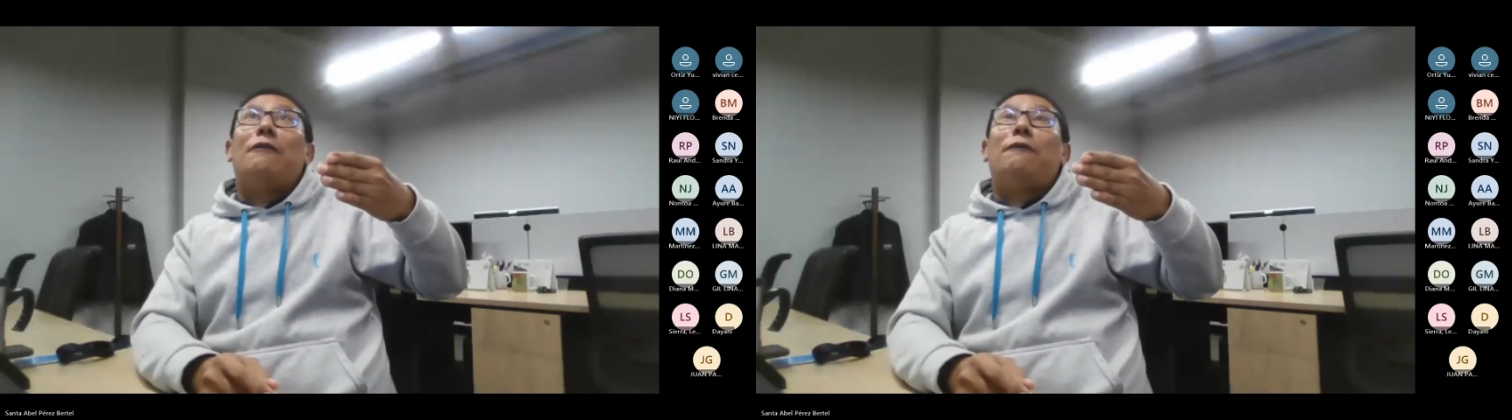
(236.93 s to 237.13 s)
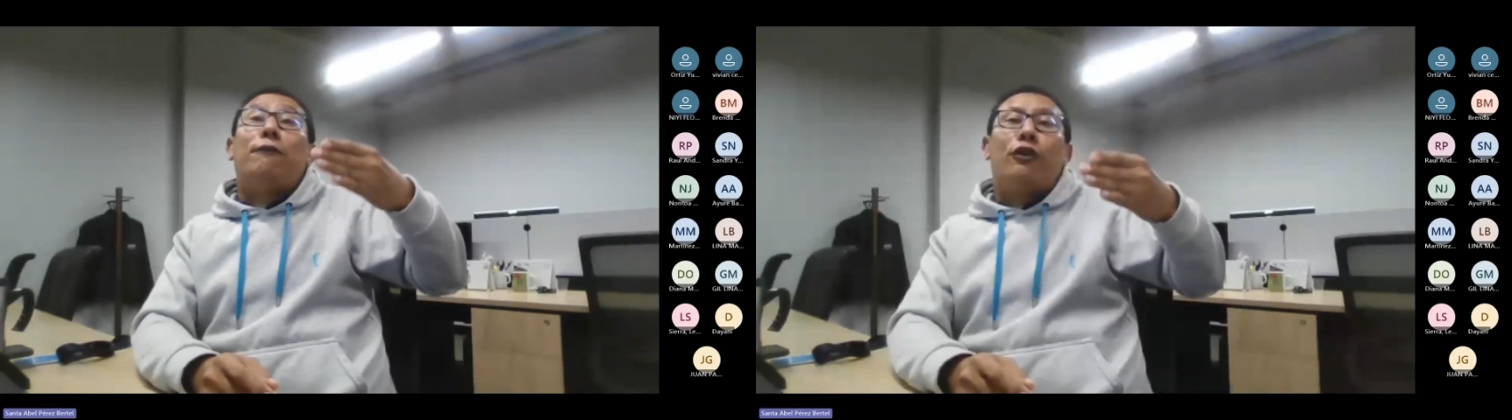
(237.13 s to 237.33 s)

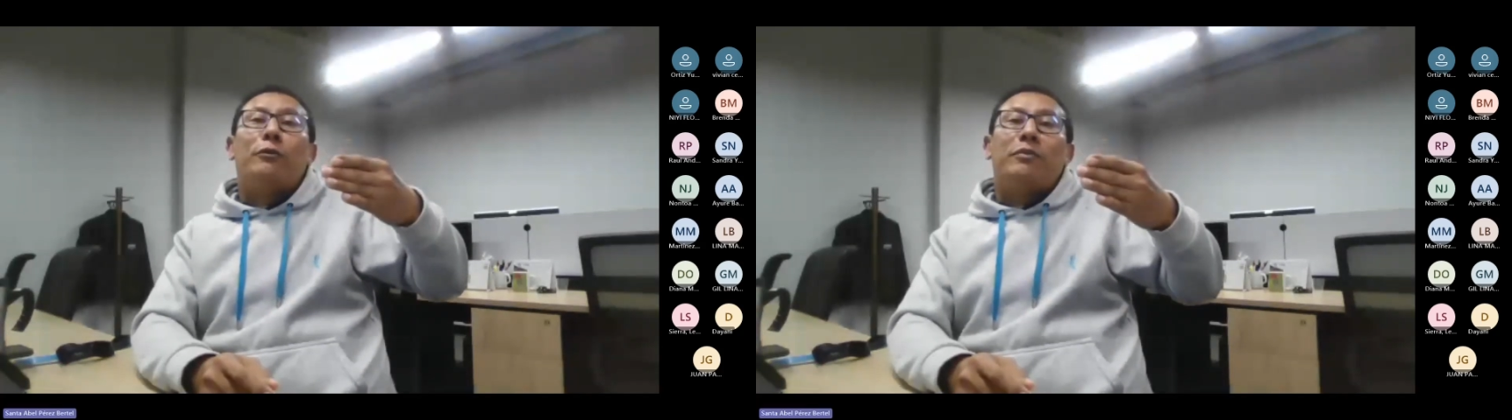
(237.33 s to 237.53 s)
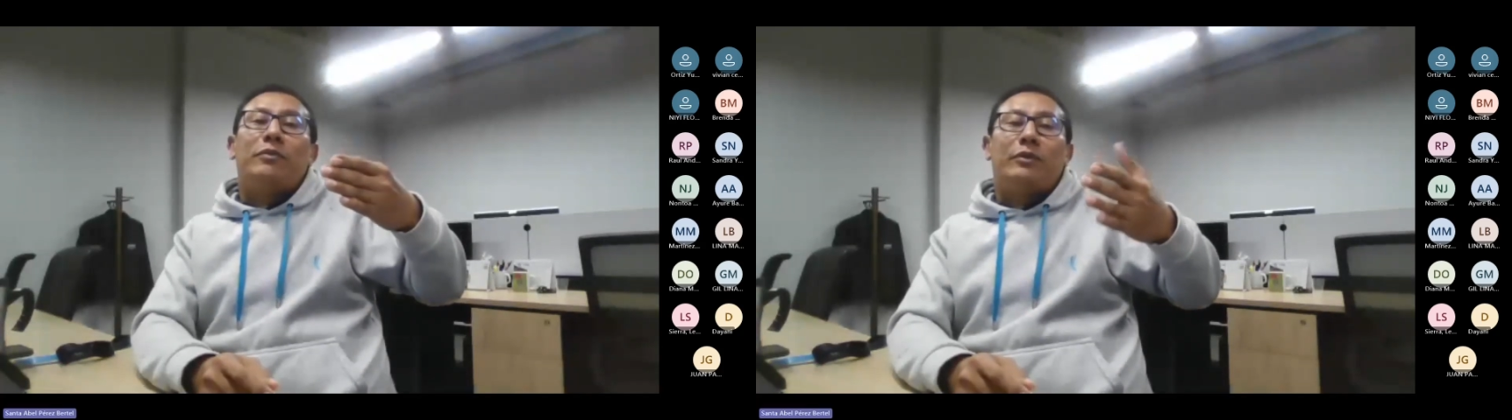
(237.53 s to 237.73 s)
a
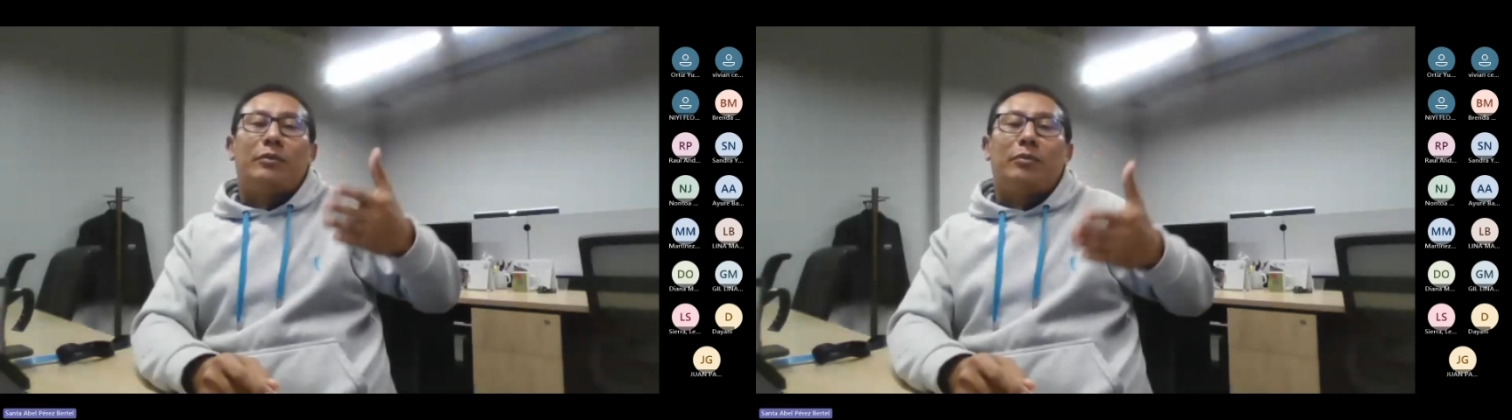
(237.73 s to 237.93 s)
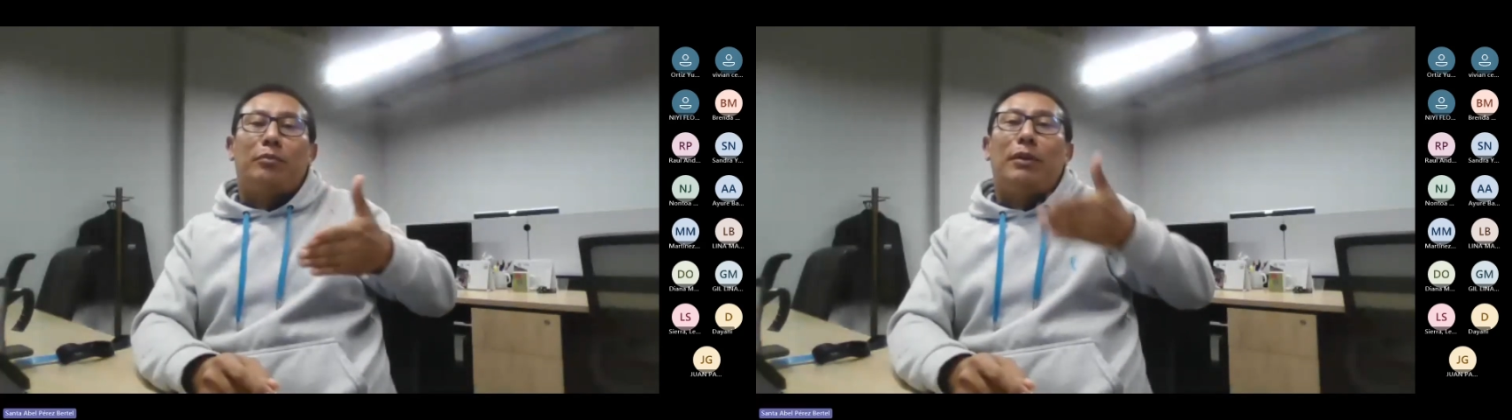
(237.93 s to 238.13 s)
form,
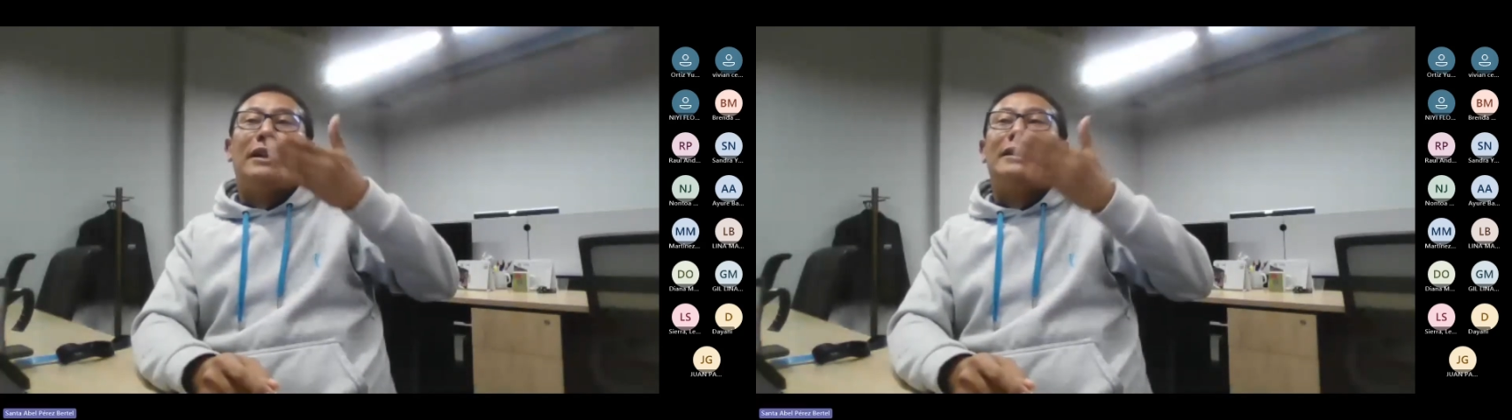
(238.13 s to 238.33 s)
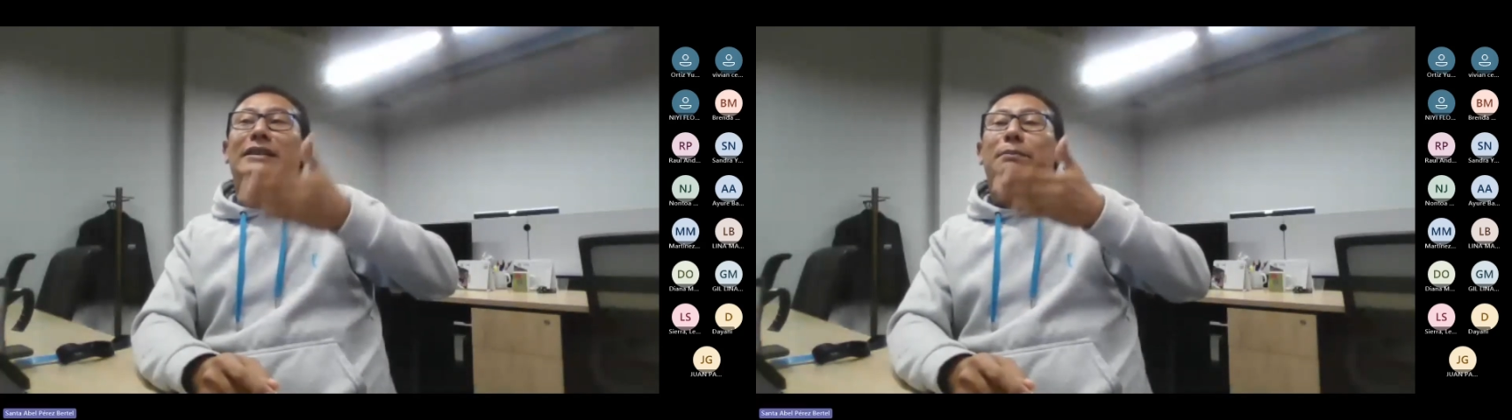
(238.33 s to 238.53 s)

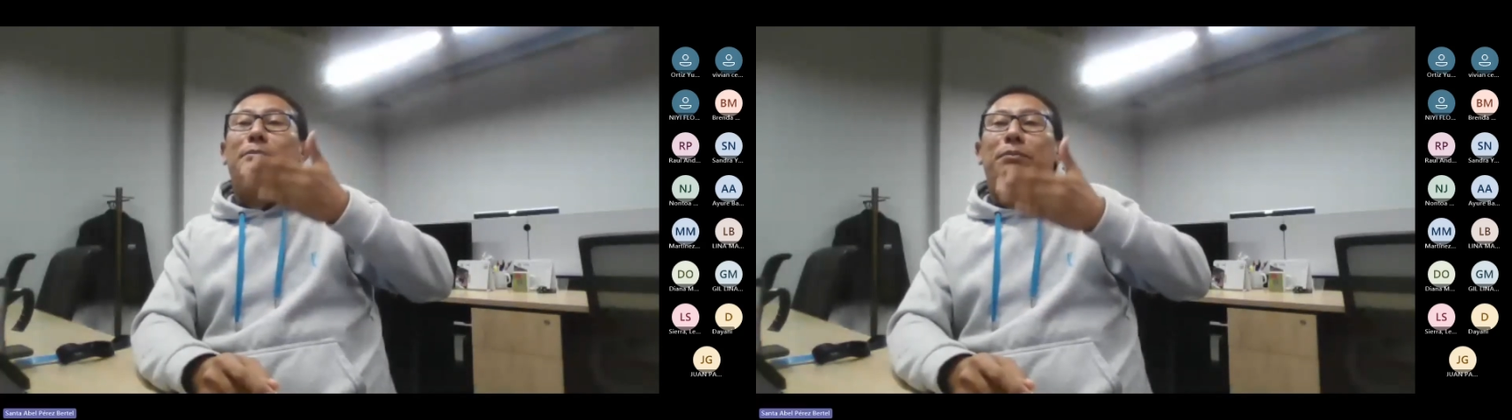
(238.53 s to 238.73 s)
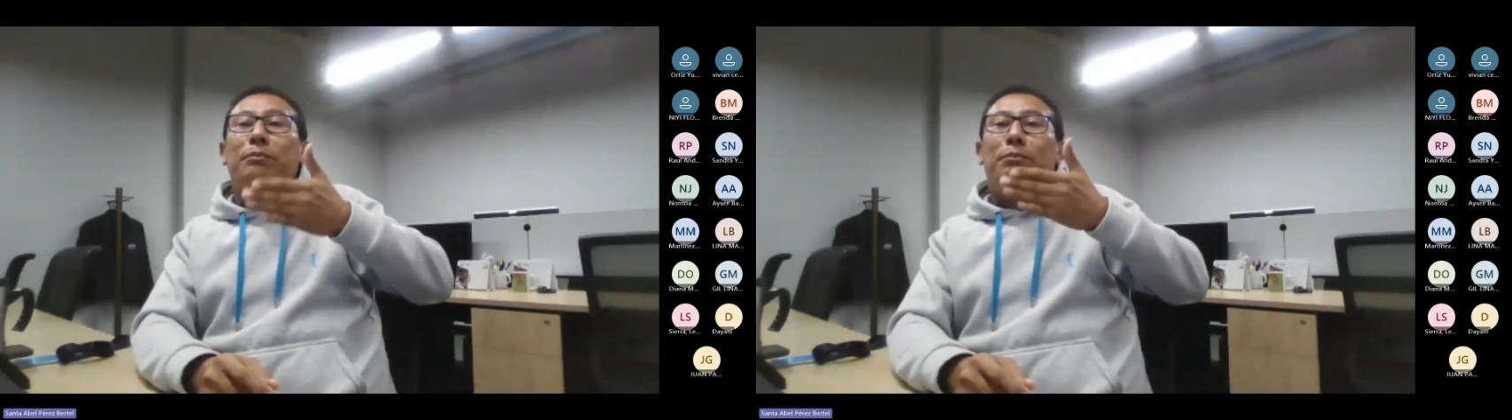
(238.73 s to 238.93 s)
but in the
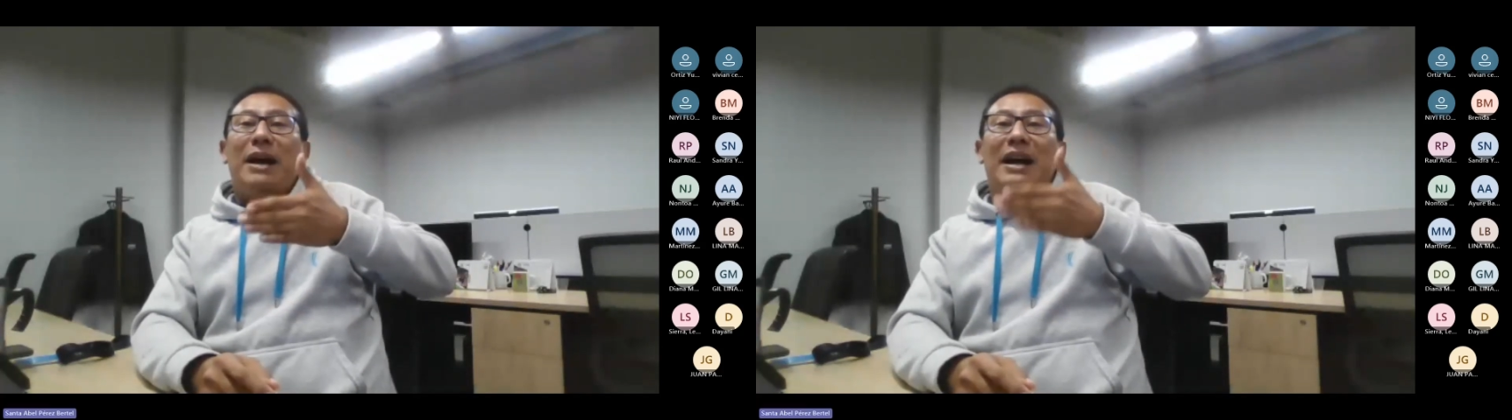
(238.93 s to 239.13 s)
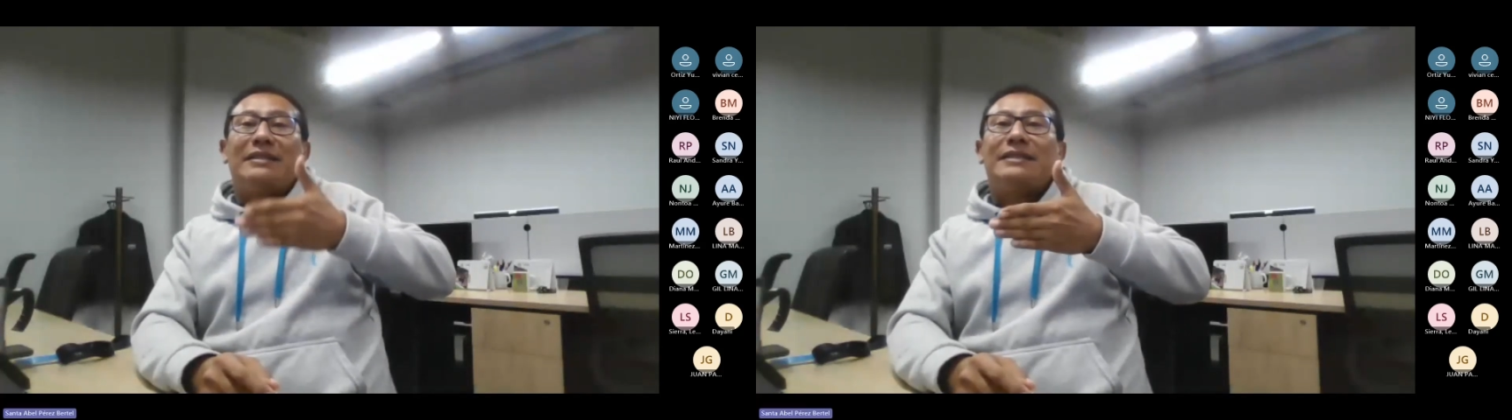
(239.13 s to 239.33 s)

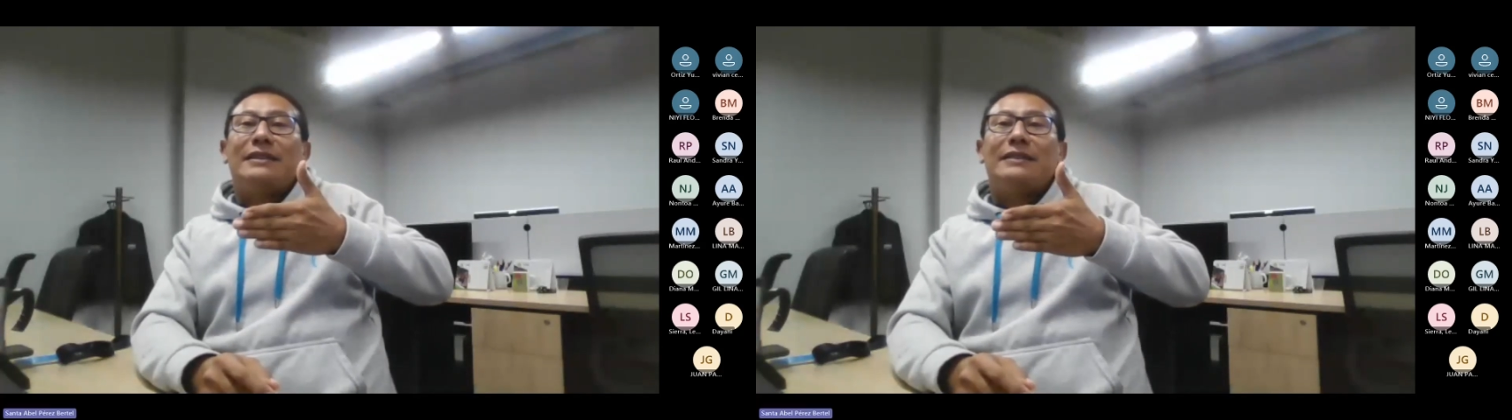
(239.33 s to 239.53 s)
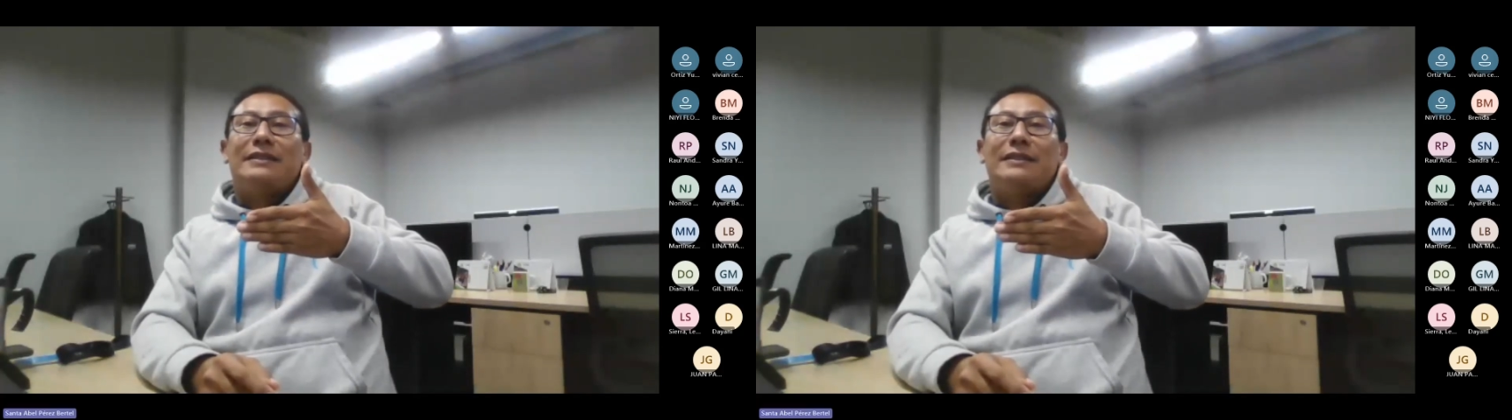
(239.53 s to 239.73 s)

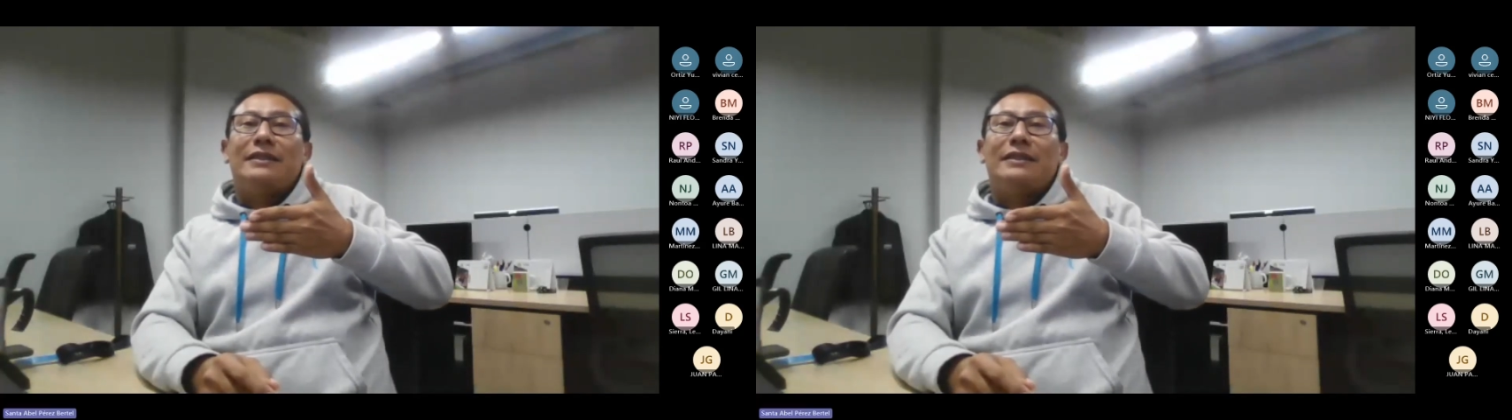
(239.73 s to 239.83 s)
past,